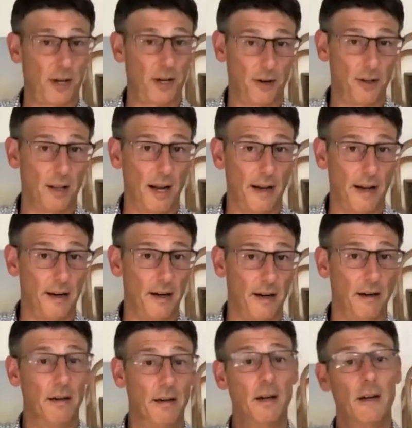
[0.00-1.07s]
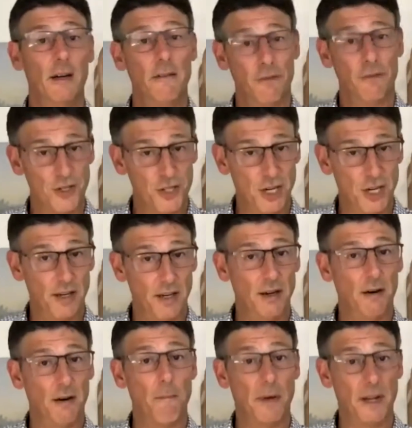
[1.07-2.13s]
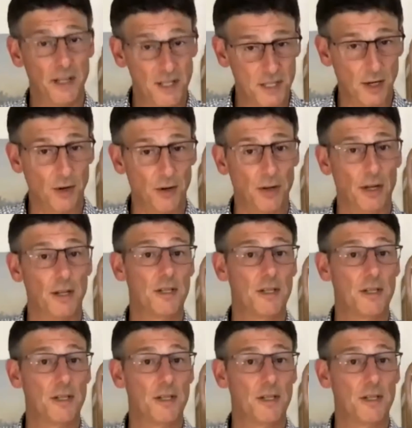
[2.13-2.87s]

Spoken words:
Carolina, Virginia, Minnesota.